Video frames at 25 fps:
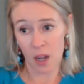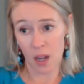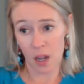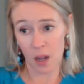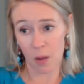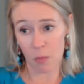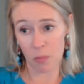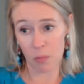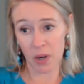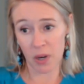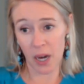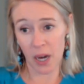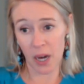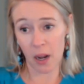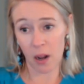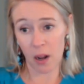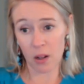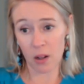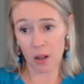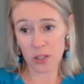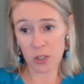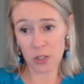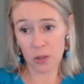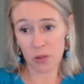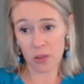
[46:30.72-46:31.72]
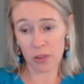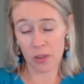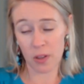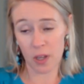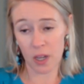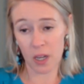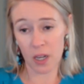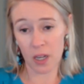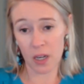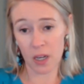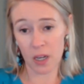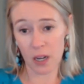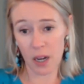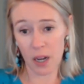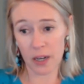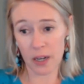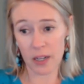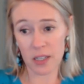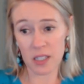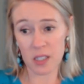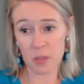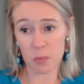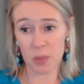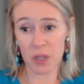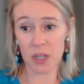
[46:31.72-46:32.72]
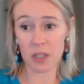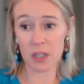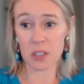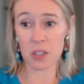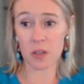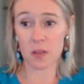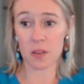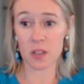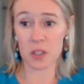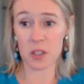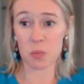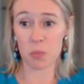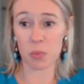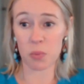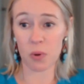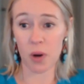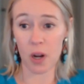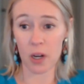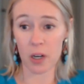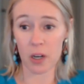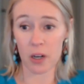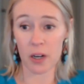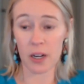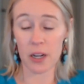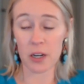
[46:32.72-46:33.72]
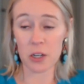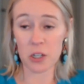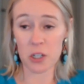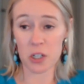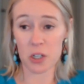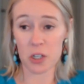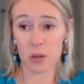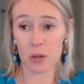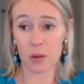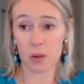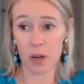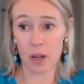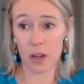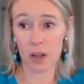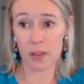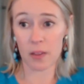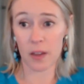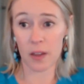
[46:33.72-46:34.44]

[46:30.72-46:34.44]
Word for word: Um, but I also think it kind of speaks to this broader issue uh,